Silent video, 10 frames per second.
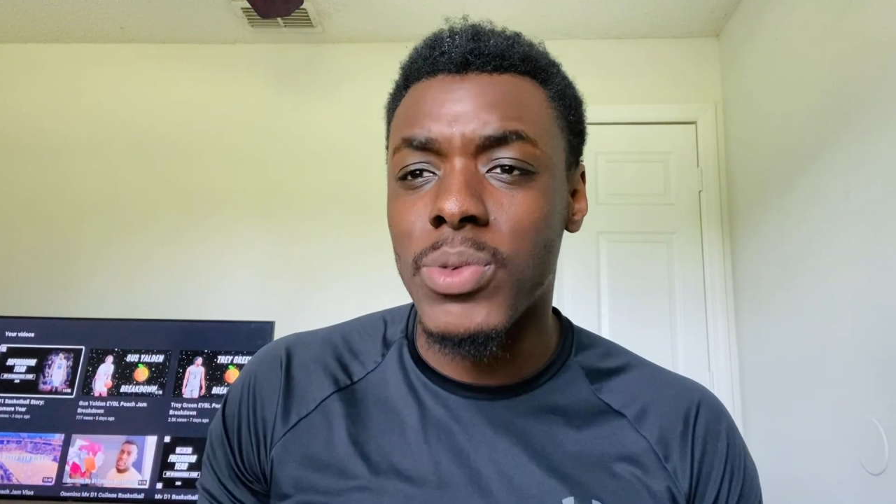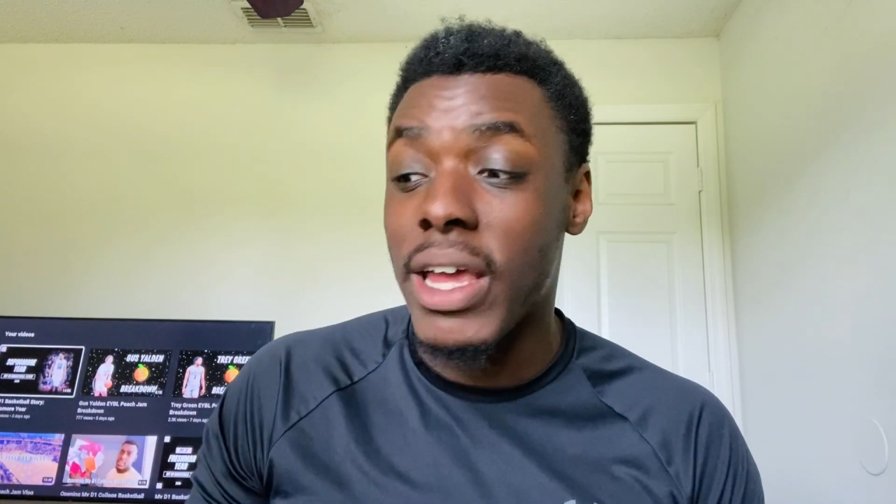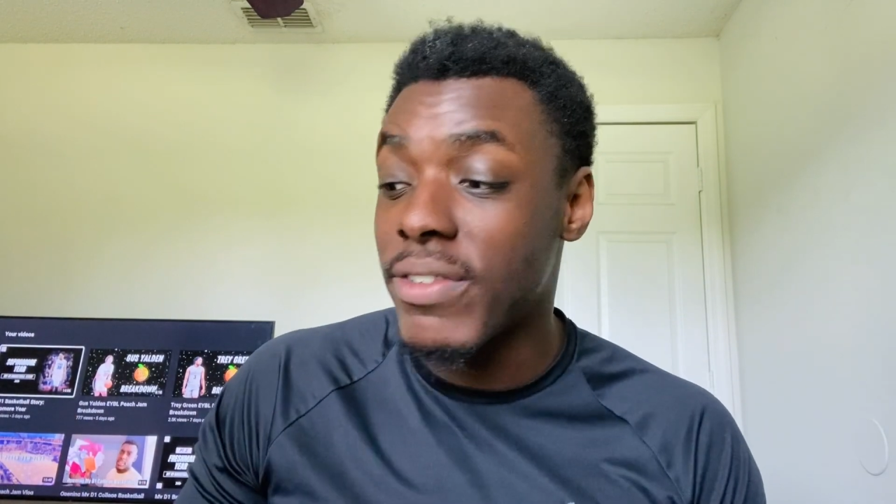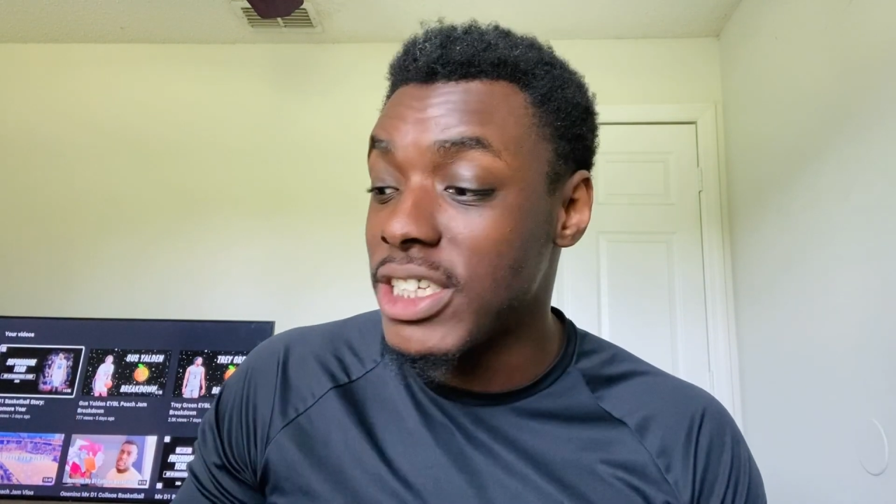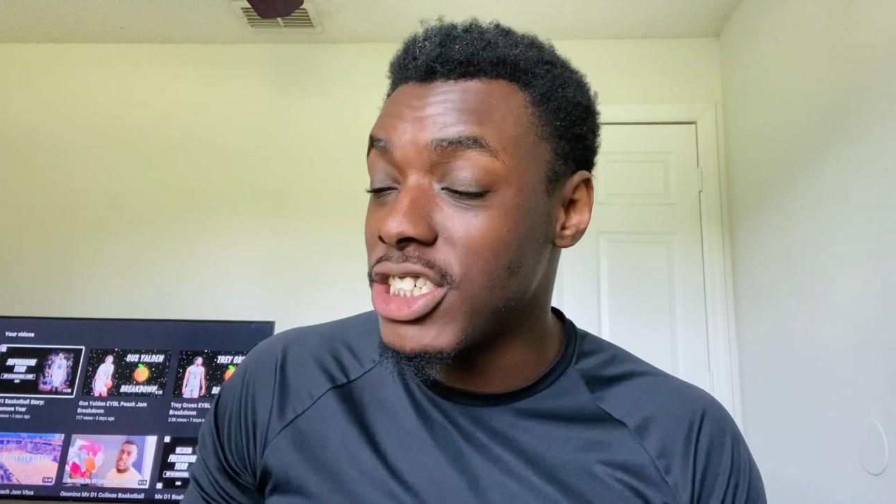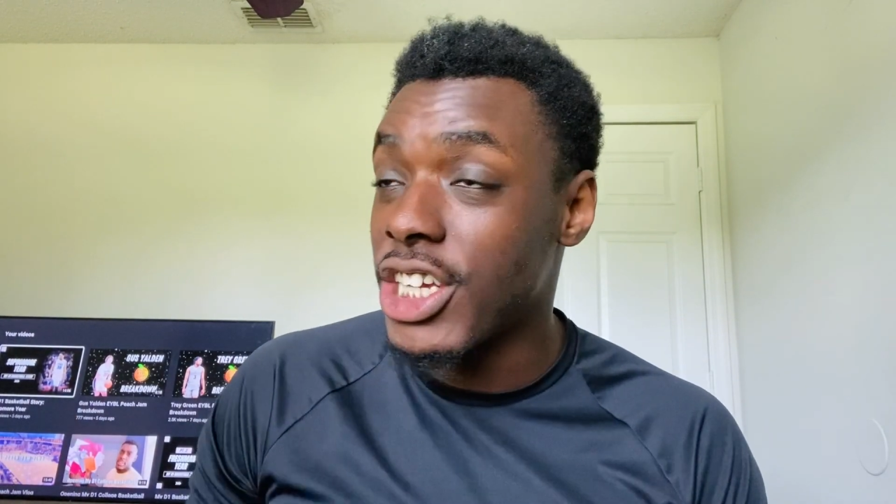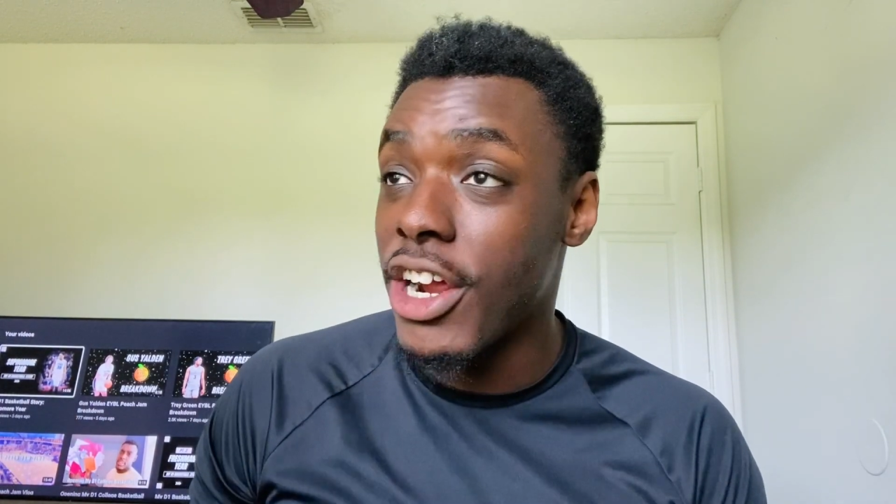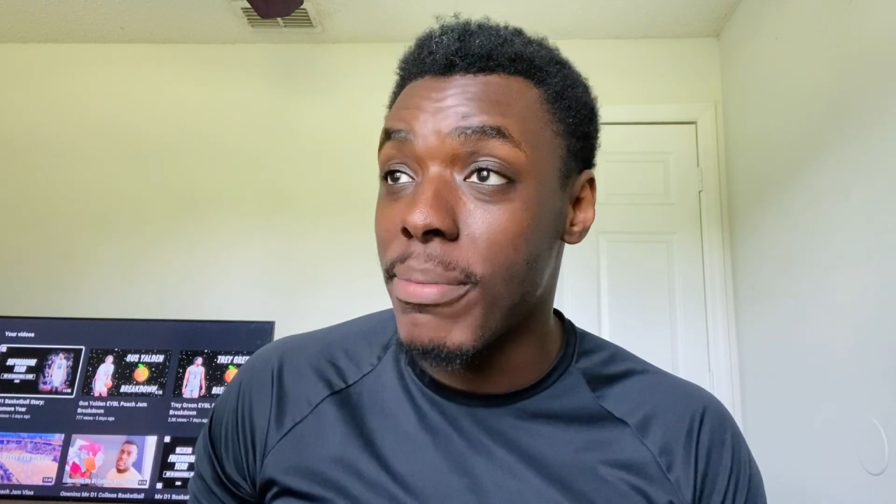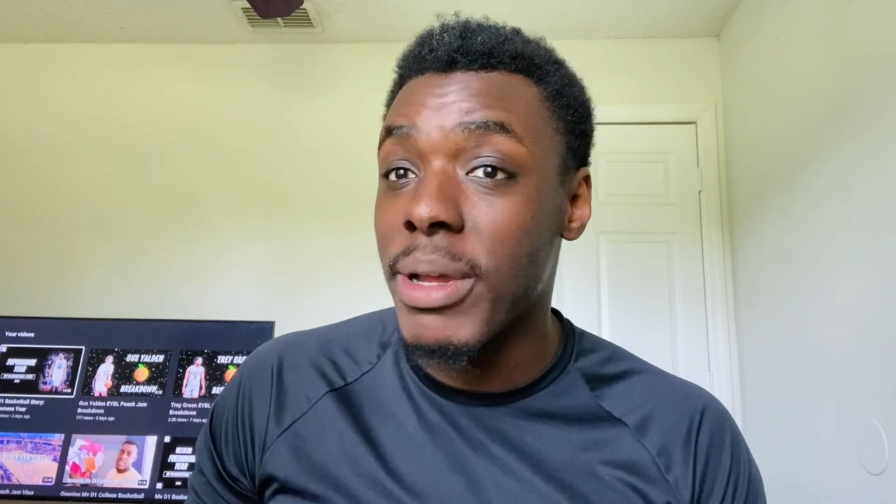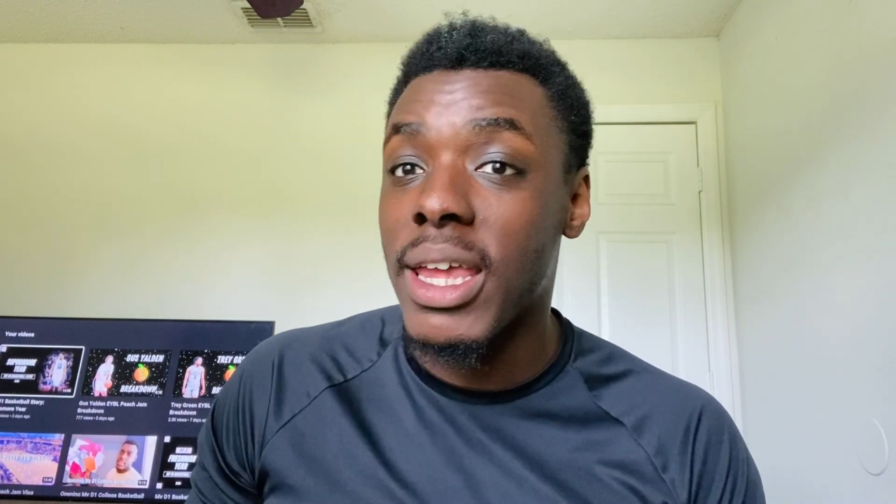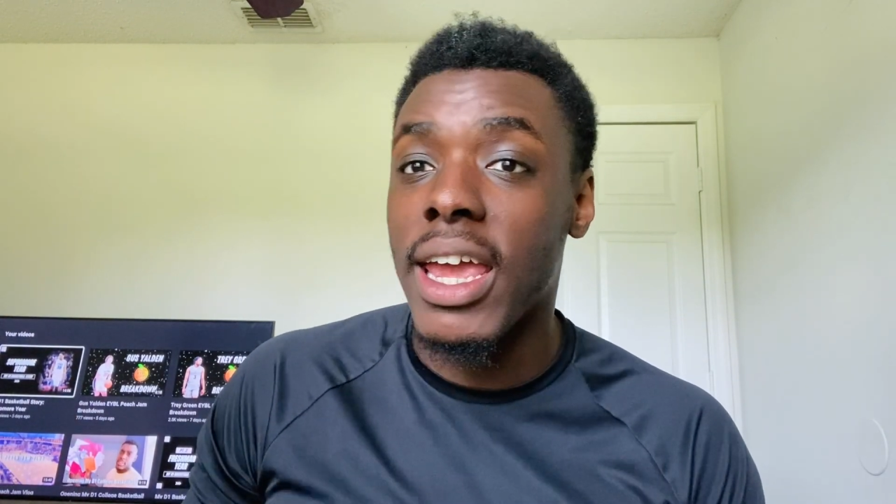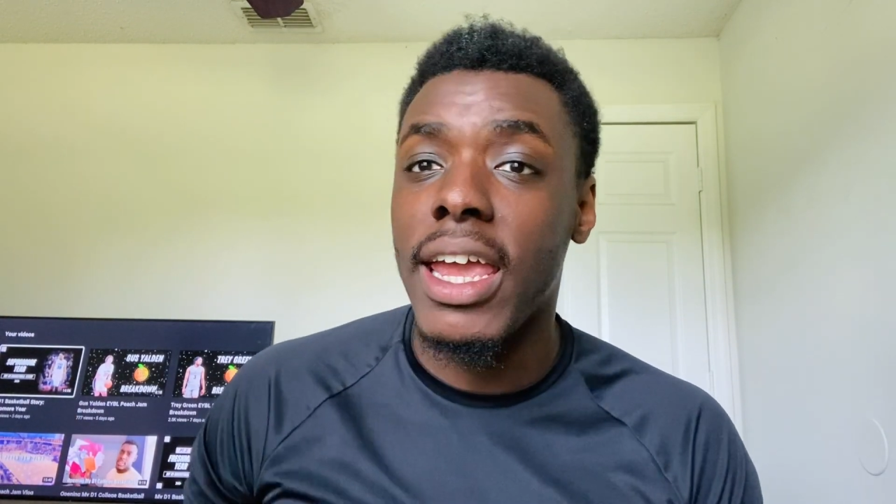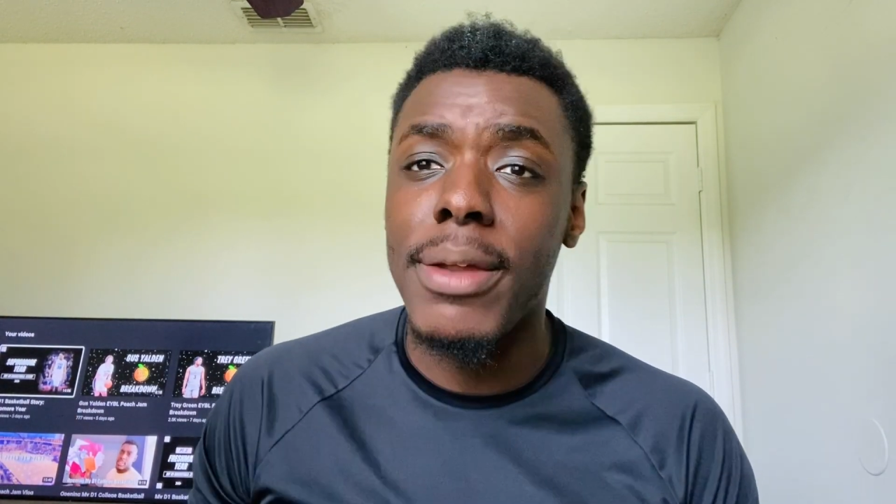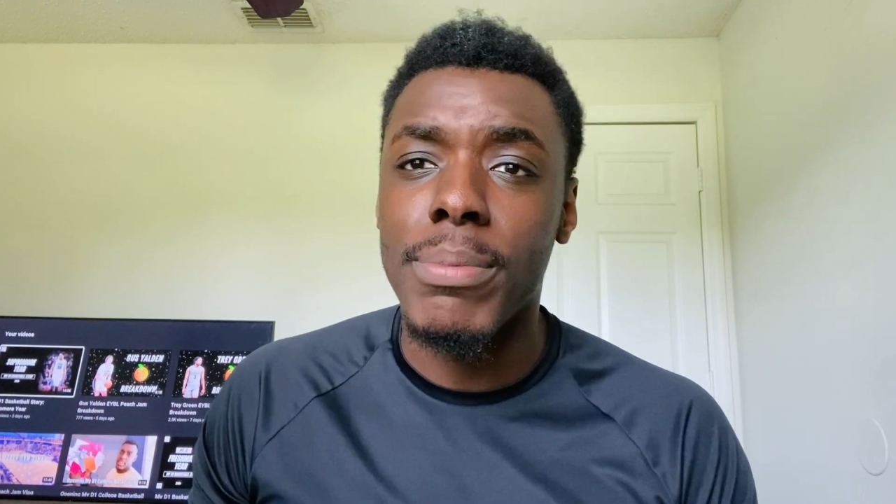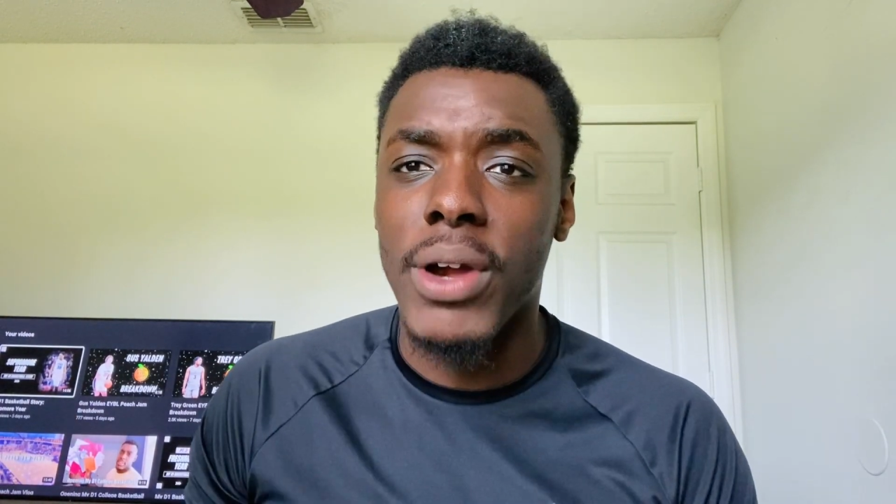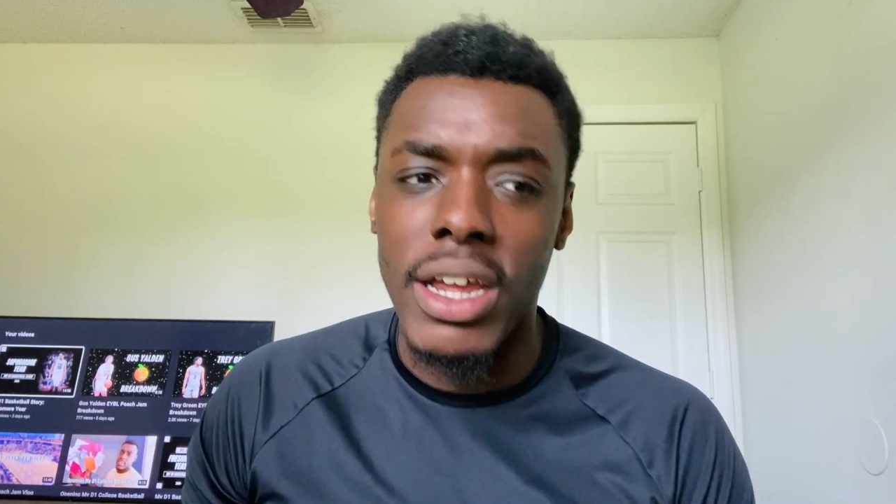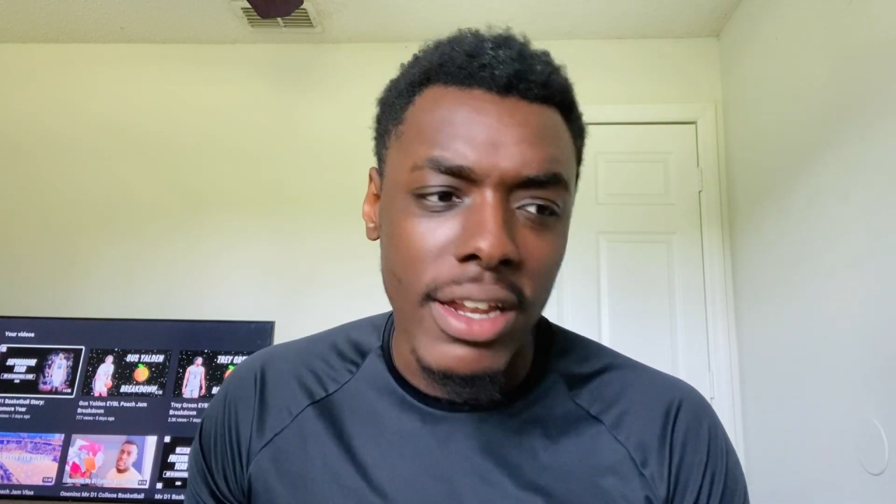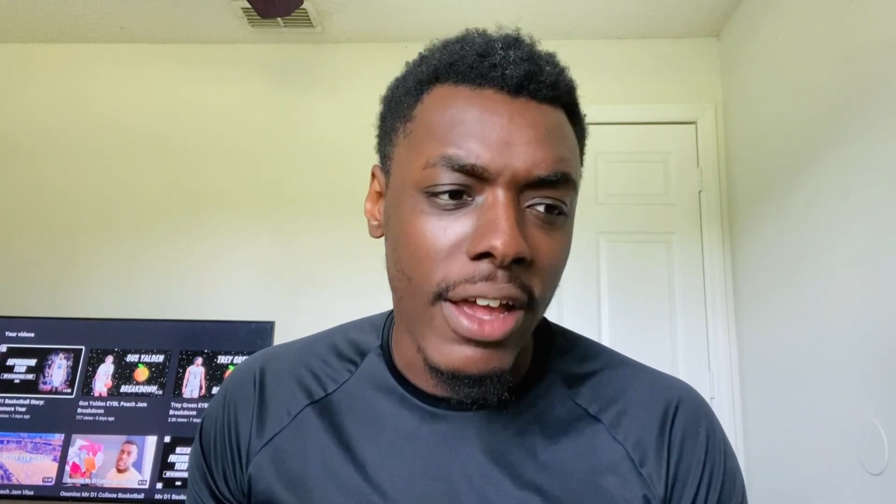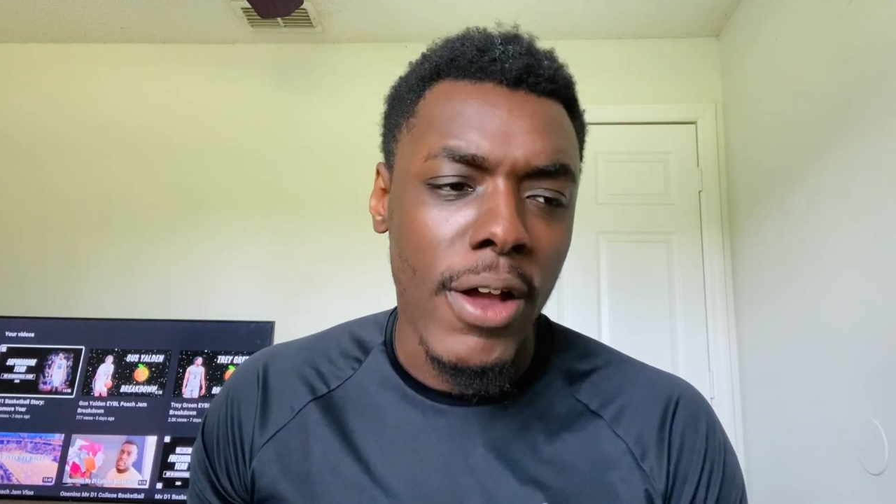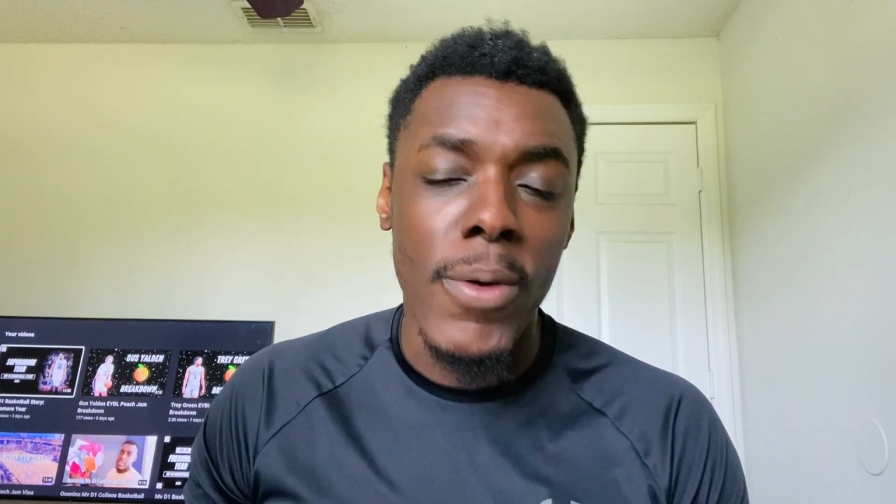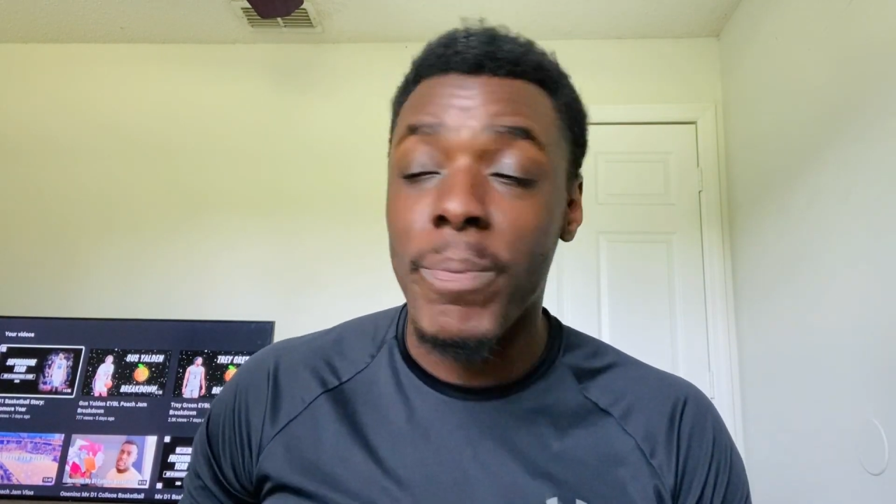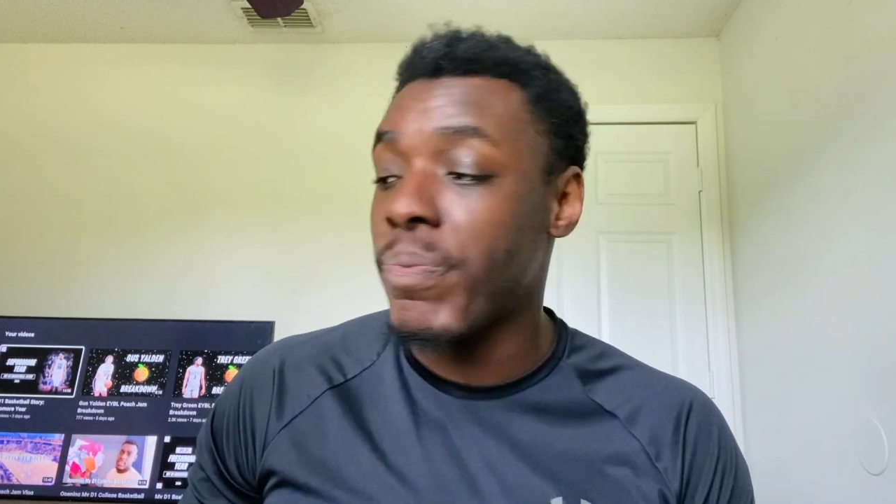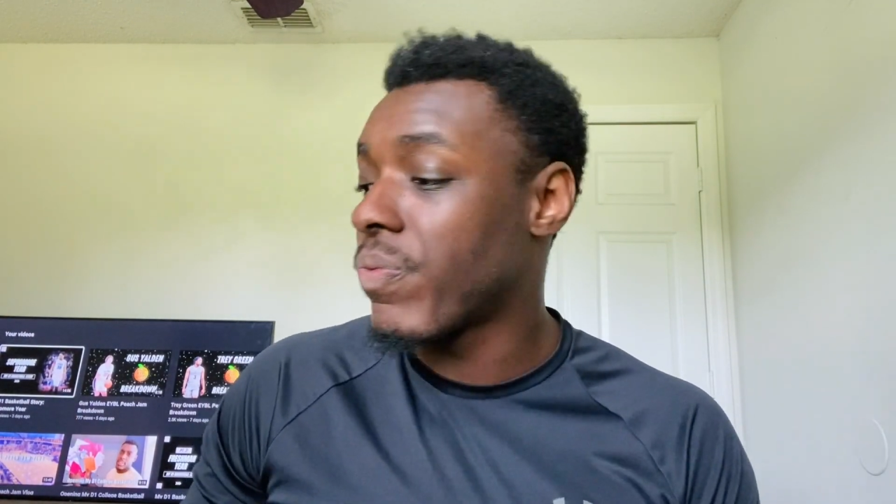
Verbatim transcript: we have a Jared McCain breakdown.